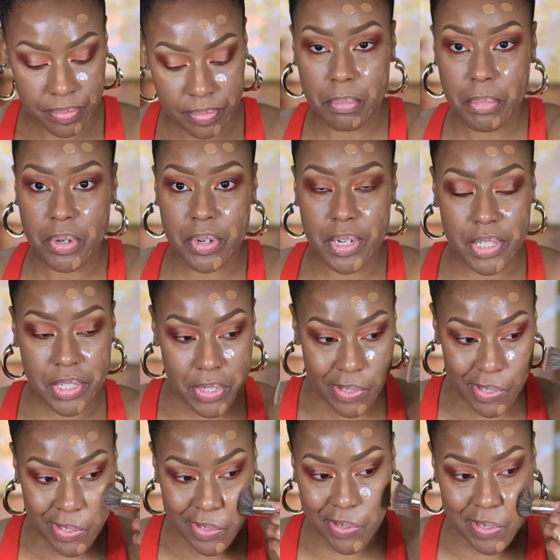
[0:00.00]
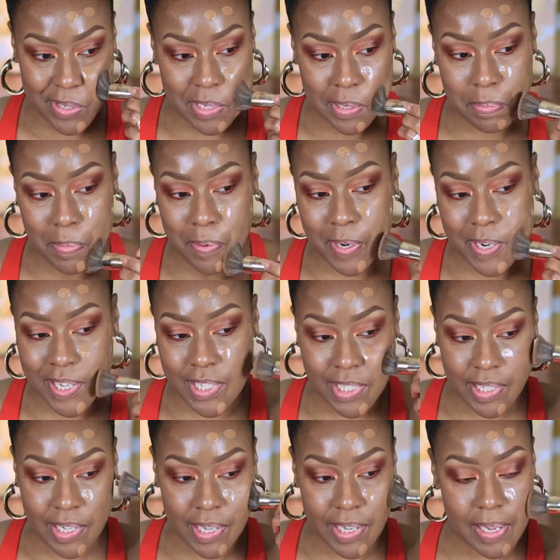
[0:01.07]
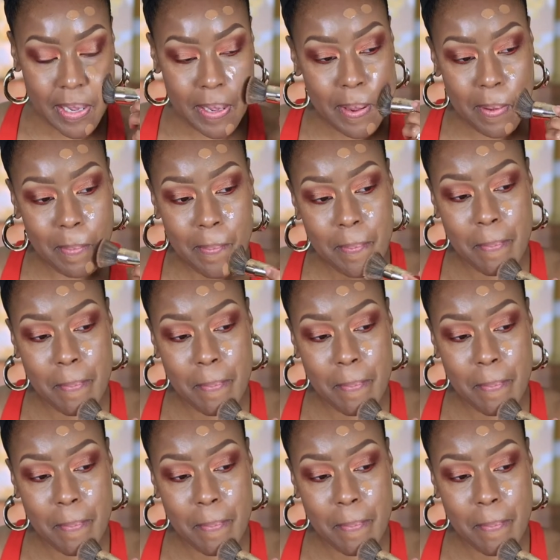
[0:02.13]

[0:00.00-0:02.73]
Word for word: I'm going to use this brush again.